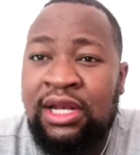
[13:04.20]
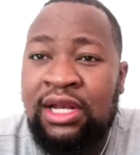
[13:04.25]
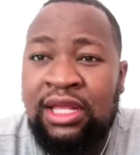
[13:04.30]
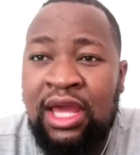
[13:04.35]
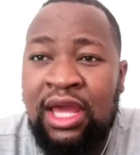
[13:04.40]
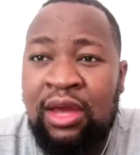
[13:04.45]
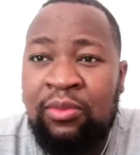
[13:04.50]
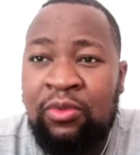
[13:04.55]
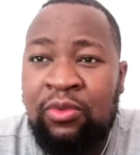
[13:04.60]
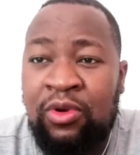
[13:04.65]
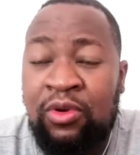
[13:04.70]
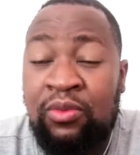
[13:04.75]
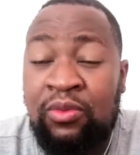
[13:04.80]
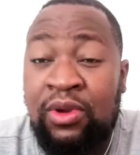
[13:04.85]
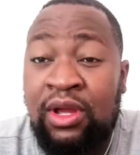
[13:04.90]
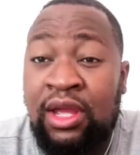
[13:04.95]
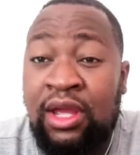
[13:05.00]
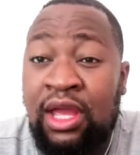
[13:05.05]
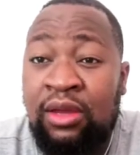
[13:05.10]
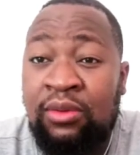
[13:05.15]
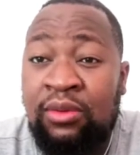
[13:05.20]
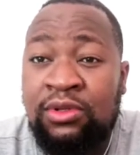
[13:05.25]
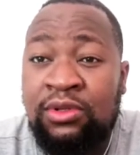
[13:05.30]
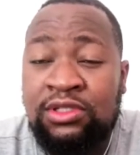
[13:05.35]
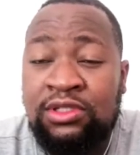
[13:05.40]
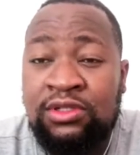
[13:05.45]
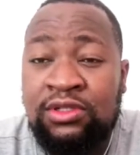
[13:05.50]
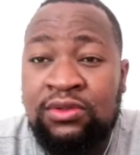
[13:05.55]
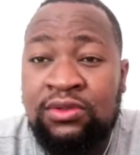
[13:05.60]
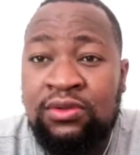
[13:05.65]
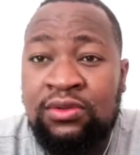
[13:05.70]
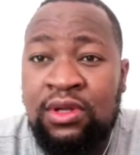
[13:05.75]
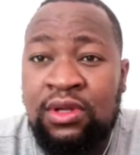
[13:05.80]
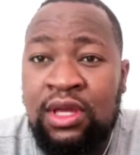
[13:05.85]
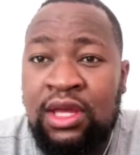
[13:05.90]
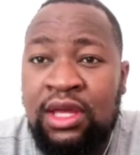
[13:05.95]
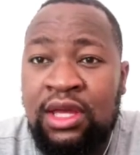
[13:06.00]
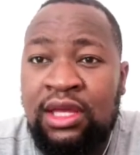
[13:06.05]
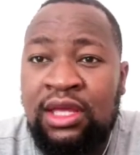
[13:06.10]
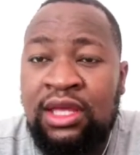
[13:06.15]
gap where we're able to
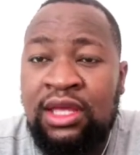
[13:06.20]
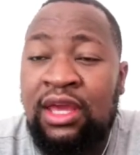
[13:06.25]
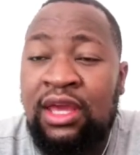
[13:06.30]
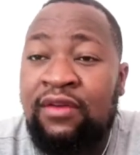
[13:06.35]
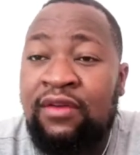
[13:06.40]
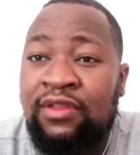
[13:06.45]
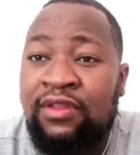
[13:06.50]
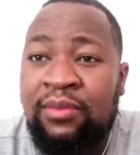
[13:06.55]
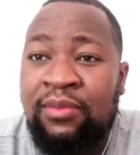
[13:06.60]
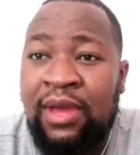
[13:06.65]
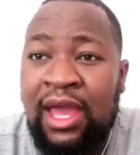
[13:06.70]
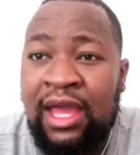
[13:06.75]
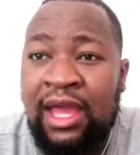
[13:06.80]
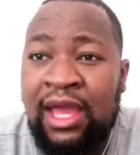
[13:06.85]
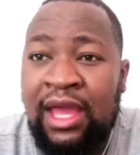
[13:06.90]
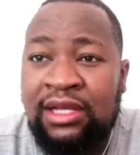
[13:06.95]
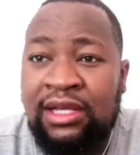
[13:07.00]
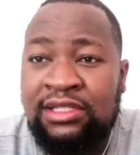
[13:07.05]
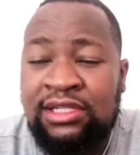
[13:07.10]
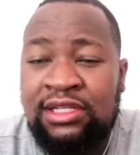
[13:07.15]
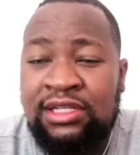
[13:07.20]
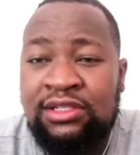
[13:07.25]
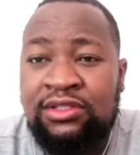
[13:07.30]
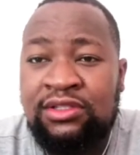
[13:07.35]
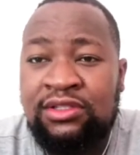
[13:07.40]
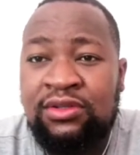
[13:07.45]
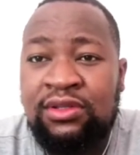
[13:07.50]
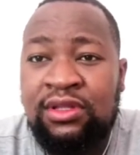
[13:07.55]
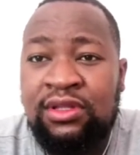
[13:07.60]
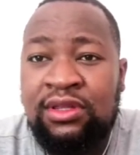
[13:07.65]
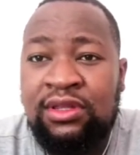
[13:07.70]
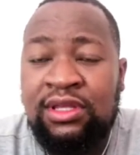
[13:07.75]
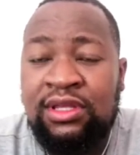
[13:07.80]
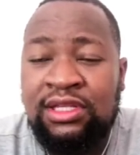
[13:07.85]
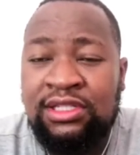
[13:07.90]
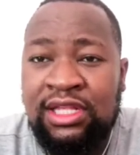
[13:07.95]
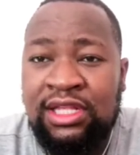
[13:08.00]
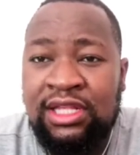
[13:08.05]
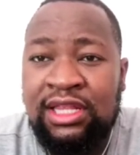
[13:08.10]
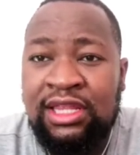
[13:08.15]
give them access to the
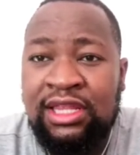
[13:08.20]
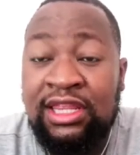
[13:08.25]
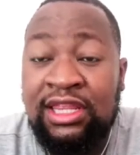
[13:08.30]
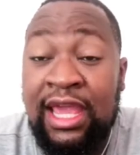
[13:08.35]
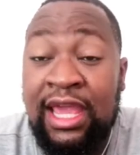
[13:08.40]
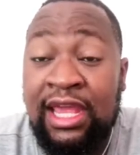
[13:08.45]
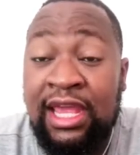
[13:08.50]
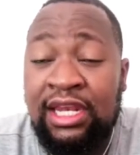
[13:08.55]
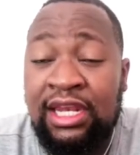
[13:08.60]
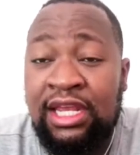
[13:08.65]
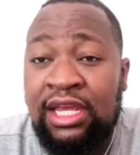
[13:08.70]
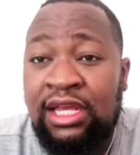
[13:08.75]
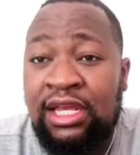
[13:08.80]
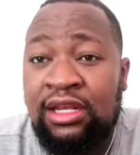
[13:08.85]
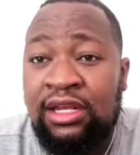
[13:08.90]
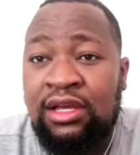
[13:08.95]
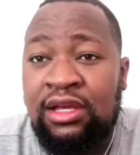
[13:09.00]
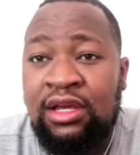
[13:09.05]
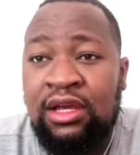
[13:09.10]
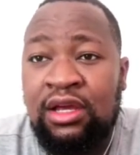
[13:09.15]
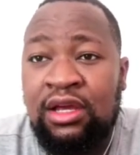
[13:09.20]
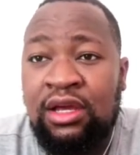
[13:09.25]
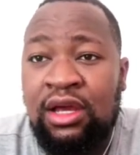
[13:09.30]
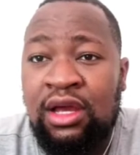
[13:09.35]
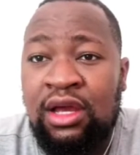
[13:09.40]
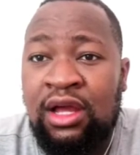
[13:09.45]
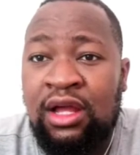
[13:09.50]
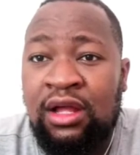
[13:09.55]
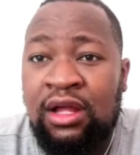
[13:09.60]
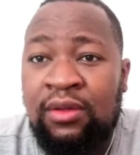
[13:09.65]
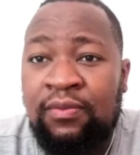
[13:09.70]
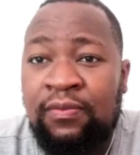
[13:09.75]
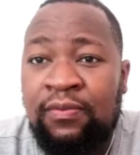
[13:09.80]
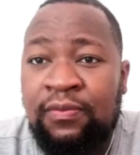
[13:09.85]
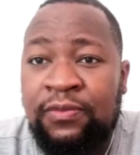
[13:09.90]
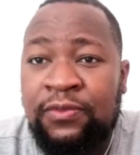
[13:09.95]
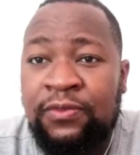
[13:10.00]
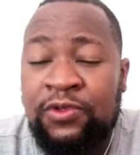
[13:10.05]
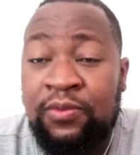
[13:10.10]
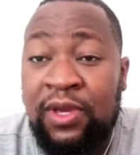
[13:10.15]
things that they need,
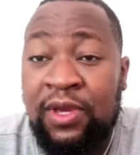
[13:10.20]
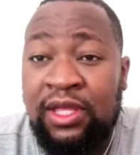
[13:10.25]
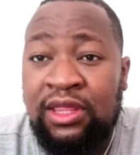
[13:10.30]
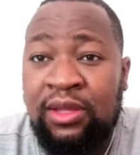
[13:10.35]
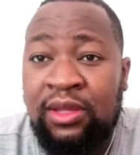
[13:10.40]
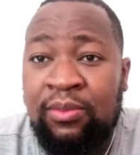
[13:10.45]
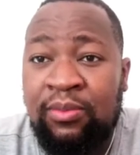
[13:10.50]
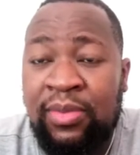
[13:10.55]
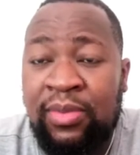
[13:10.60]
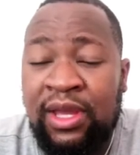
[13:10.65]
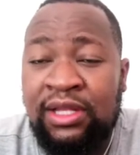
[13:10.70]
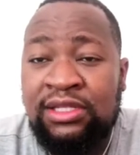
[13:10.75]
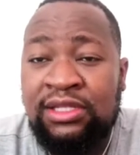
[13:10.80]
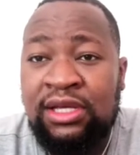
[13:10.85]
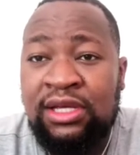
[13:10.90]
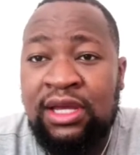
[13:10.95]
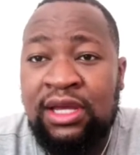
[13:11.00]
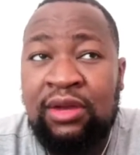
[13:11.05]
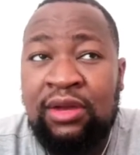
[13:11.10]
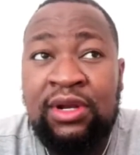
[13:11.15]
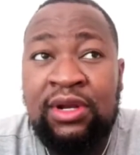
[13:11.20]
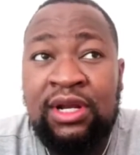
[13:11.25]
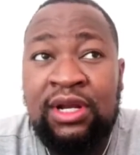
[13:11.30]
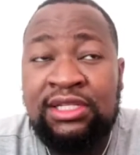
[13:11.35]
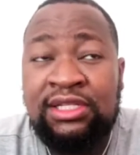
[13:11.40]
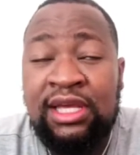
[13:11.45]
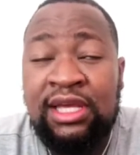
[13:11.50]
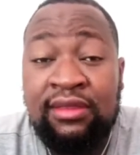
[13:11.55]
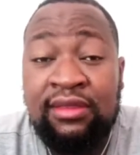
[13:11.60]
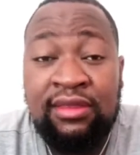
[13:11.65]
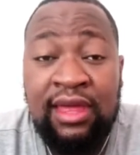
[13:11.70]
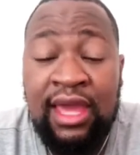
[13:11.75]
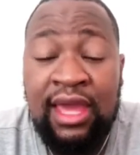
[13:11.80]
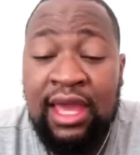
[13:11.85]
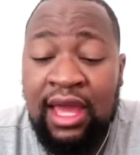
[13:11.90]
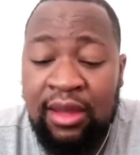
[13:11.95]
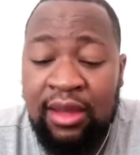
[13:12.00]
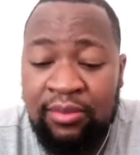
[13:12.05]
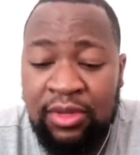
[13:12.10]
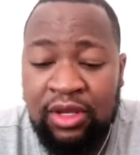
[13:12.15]
to make them better. And when I say they,
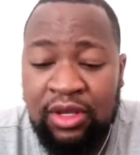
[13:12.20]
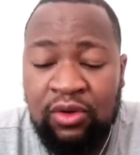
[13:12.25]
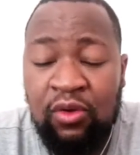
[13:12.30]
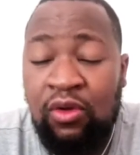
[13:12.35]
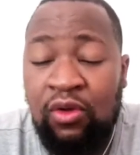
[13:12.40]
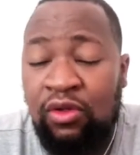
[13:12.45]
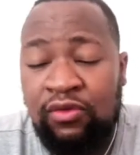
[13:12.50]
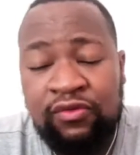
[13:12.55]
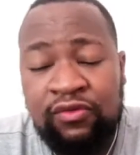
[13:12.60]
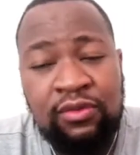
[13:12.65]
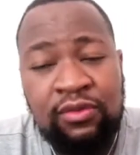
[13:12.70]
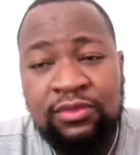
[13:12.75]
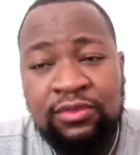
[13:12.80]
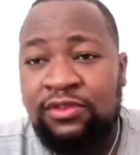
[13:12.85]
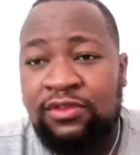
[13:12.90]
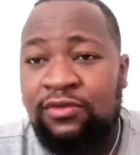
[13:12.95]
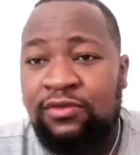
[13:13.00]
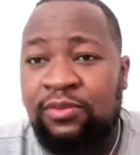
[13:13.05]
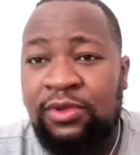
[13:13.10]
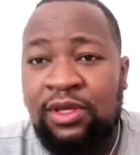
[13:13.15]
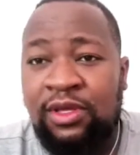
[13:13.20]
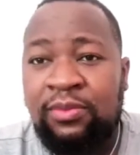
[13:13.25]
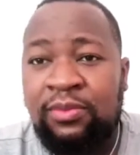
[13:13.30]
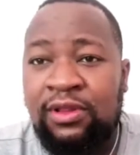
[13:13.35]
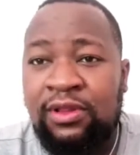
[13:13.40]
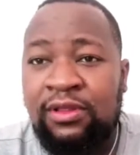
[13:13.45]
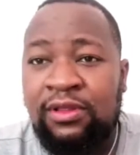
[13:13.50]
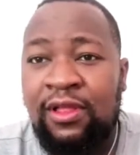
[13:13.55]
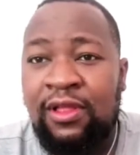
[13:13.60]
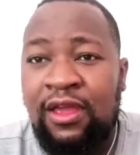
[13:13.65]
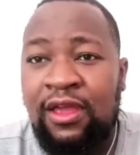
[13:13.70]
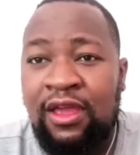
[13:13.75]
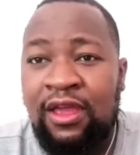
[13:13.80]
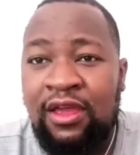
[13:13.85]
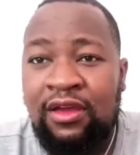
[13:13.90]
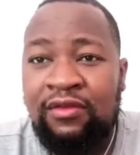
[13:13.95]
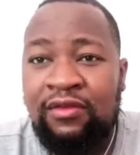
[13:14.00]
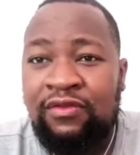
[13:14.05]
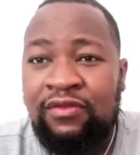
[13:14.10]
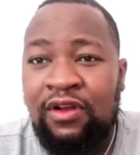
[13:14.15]
I mean all forms of people,
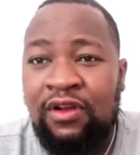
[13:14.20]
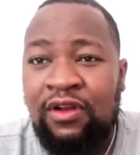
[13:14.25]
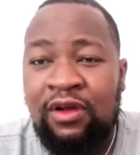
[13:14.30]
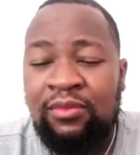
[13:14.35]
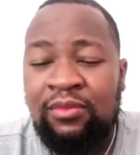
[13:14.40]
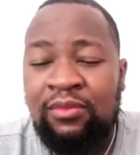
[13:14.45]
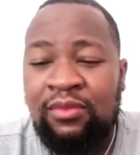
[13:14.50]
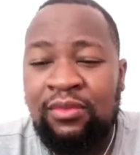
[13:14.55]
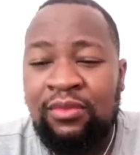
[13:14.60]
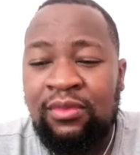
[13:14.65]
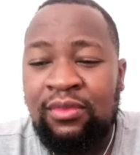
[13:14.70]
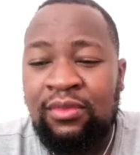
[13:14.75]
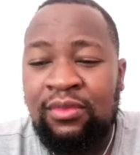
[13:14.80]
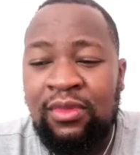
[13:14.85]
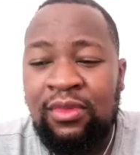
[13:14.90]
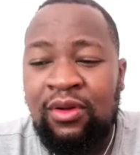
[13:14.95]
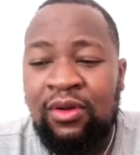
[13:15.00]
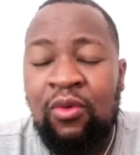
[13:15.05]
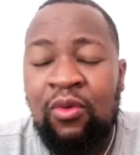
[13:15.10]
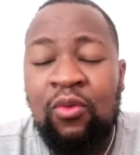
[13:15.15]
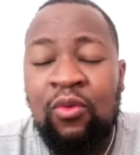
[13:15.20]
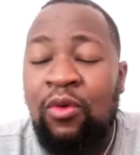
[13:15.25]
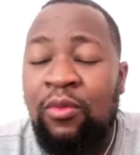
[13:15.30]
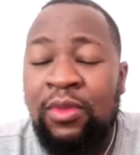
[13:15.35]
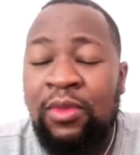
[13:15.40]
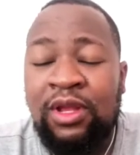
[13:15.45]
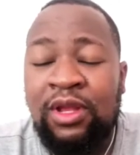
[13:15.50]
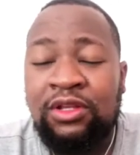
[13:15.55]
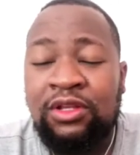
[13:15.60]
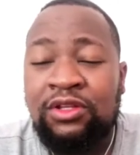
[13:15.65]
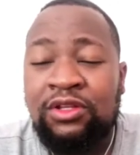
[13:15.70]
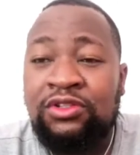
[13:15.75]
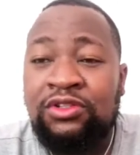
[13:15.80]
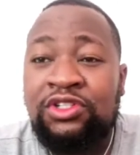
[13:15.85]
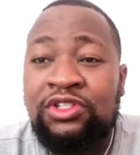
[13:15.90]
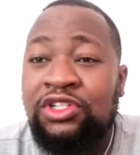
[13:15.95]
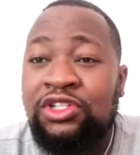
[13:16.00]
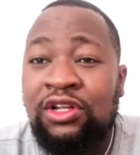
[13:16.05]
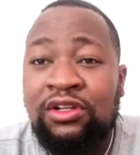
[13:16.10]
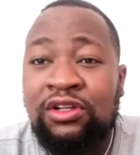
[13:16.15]
from women to
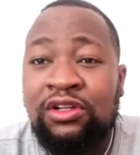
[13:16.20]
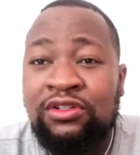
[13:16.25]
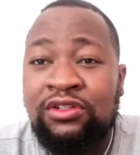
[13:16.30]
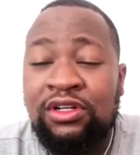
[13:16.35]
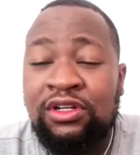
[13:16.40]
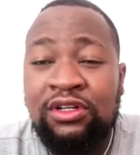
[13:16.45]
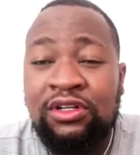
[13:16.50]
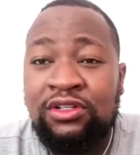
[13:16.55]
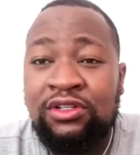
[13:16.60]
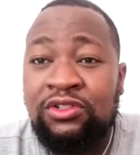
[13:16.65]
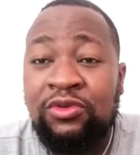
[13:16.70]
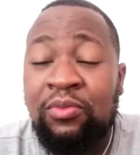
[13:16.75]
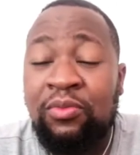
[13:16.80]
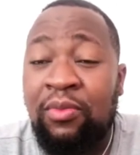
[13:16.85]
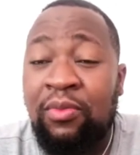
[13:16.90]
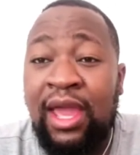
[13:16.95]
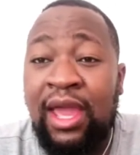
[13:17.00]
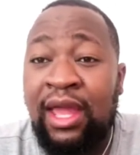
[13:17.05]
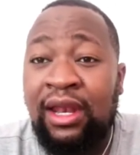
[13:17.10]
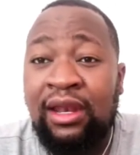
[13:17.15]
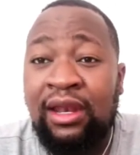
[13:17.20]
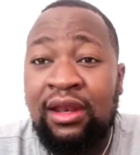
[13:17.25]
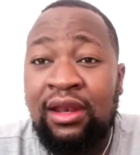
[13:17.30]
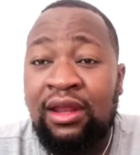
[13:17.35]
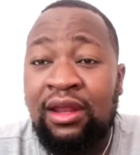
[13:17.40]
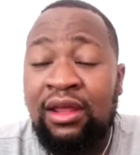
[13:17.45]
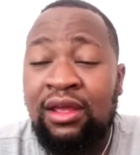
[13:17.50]
children to men,